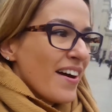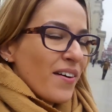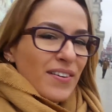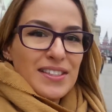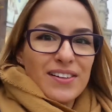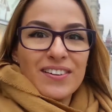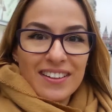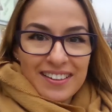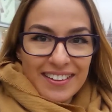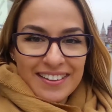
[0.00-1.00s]
What's
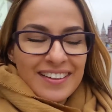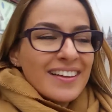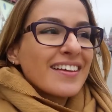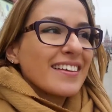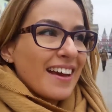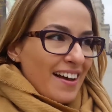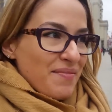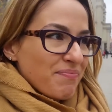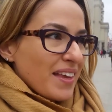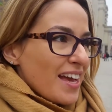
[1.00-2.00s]
coca? Yeah.
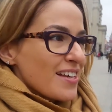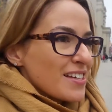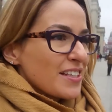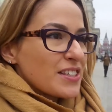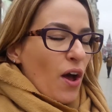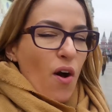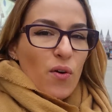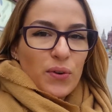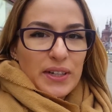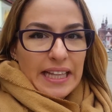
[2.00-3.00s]

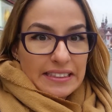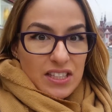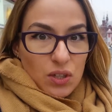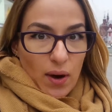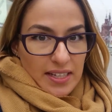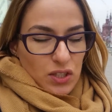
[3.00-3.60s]
So that is crazy.